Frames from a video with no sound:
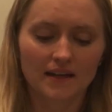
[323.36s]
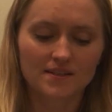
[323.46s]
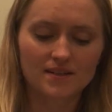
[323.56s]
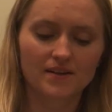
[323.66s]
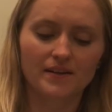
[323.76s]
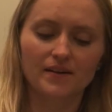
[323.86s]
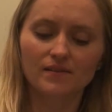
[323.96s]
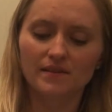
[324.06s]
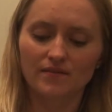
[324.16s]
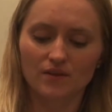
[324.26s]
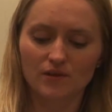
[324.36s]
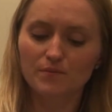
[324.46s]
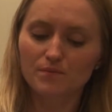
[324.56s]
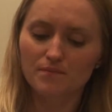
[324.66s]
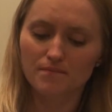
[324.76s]
Interior, living
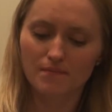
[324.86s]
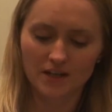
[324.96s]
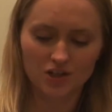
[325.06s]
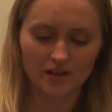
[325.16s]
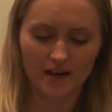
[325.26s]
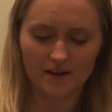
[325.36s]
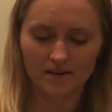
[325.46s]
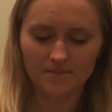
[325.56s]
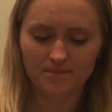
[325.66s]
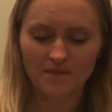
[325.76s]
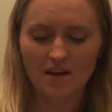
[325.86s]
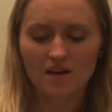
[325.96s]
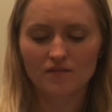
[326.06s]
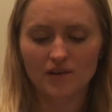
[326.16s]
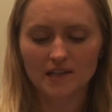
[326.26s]
room, much later.
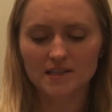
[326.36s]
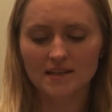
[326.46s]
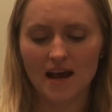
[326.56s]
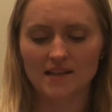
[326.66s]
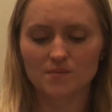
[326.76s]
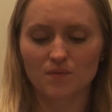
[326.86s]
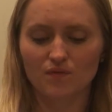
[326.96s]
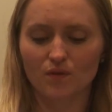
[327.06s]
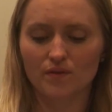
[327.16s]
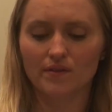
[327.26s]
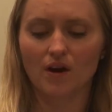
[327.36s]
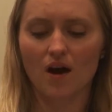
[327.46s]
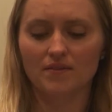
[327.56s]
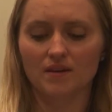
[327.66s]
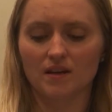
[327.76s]
Fred stands before the
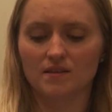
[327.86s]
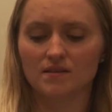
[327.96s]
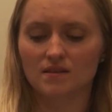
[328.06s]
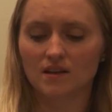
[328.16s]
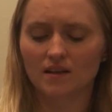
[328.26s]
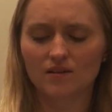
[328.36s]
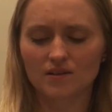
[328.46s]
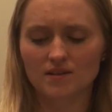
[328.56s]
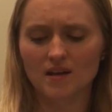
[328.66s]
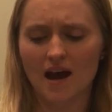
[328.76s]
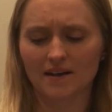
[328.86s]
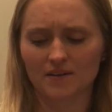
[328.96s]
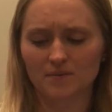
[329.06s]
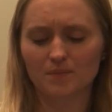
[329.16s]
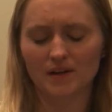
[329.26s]
goth kids. He looks tired,
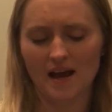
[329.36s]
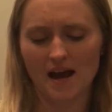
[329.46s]
but